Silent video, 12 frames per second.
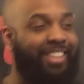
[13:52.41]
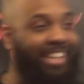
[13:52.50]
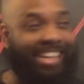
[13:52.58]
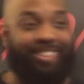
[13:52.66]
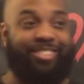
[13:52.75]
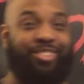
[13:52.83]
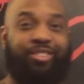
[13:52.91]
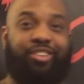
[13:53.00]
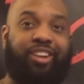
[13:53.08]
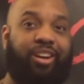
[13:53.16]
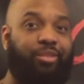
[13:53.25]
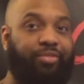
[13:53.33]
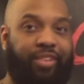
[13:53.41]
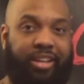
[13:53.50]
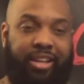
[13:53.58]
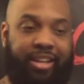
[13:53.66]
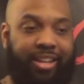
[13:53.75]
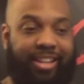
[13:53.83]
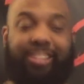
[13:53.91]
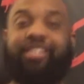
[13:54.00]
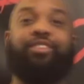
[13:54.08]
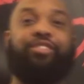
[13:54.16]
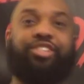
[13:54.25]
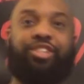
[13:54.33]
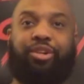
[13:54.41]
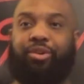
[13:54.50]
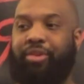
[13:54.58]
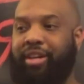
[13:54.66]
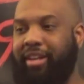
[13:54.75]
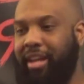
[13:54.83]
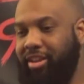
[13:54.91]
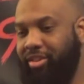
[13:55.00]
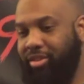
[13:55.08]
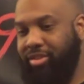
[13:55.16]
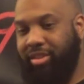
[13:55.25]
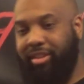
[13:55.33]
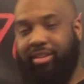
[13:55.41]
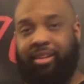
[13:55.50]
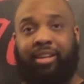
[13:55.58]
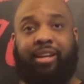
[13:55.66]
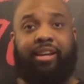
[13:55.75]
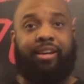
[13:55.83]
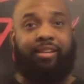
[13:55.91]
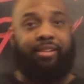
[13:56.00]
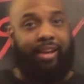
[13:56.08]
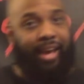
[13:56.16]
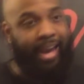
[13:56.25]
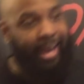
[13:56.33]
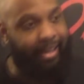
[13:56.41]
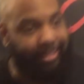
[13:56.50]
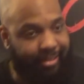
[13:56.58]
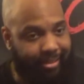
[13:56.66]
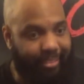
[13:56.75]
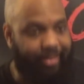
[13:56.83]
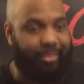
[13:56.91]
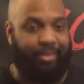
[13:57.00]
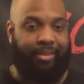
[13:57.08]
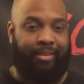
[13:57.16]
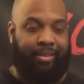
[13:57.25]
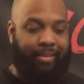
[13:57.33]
And he was going off. He stole the show, and they introduced us to Alice.